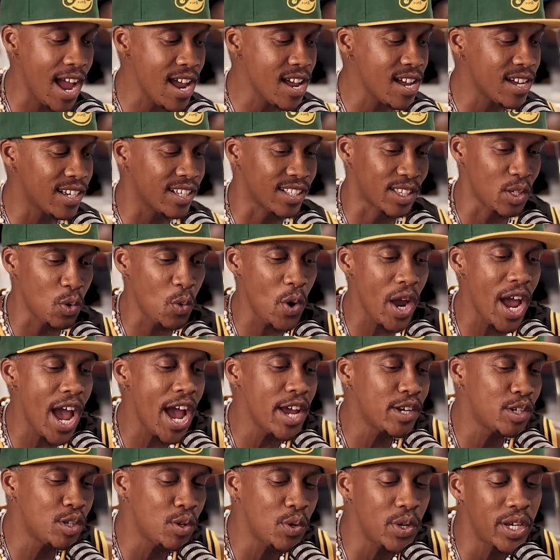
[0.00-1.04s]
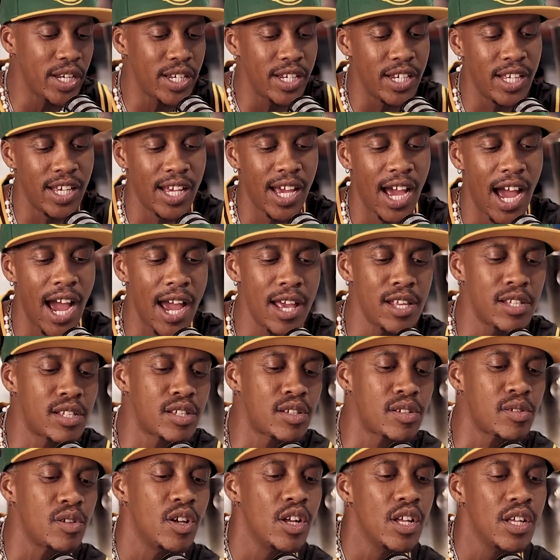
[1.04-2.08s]
I the way I do it, I
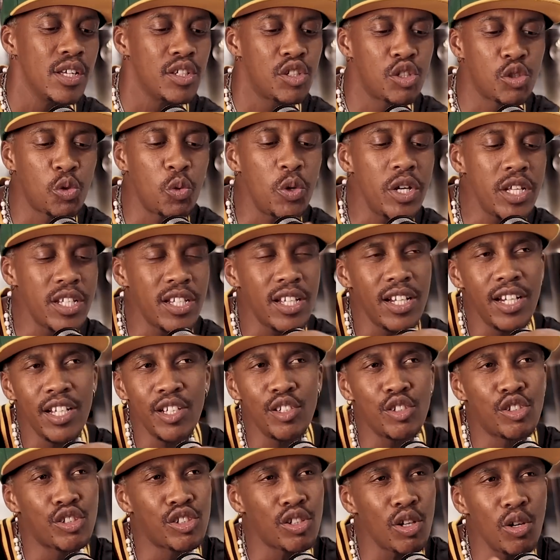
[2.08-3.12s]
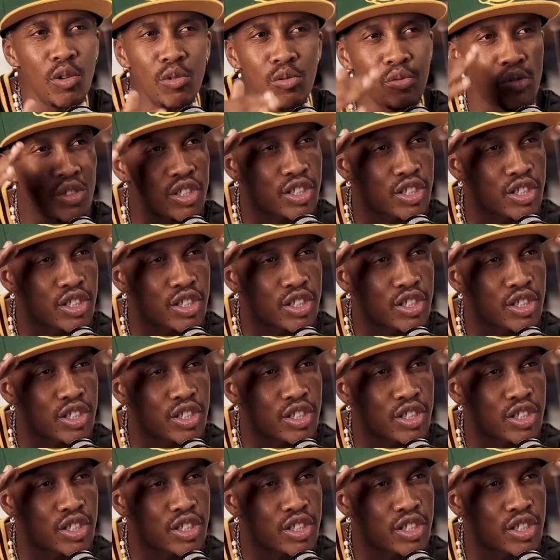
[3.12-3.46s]
s- squeeze it in so